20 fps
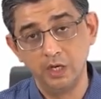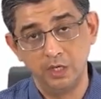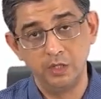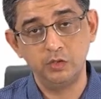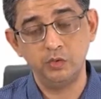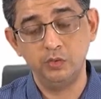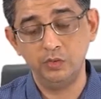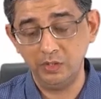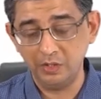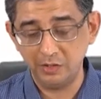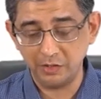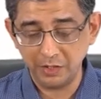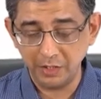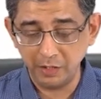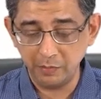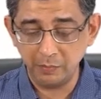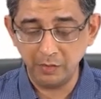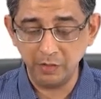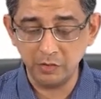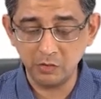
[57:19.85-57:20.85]
So the
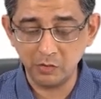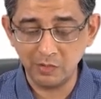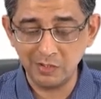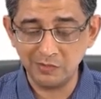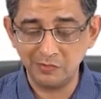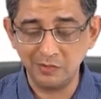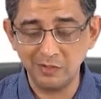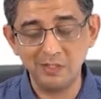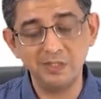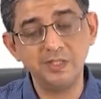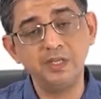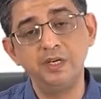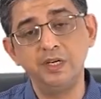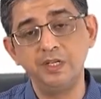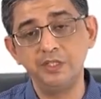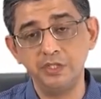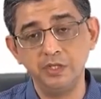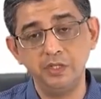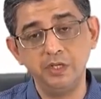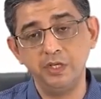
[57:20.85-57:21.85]
treatment of choice for this
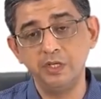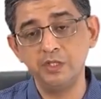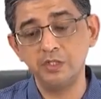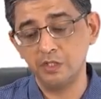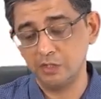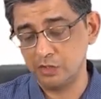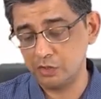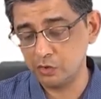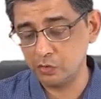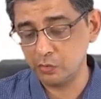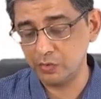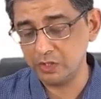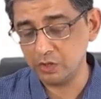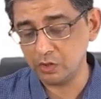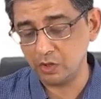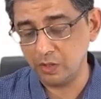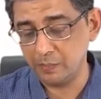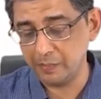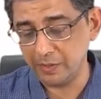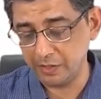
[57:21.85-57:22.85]
condition is switch
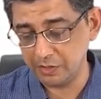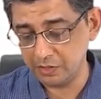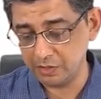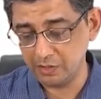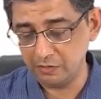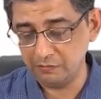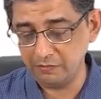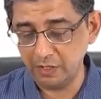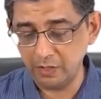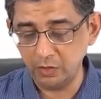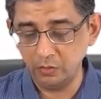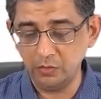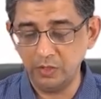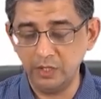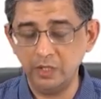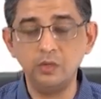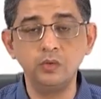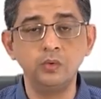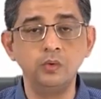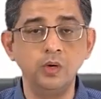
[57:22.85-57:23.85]
operation, where you
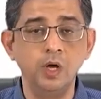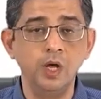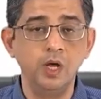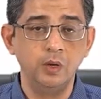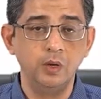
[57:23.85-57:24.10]
need to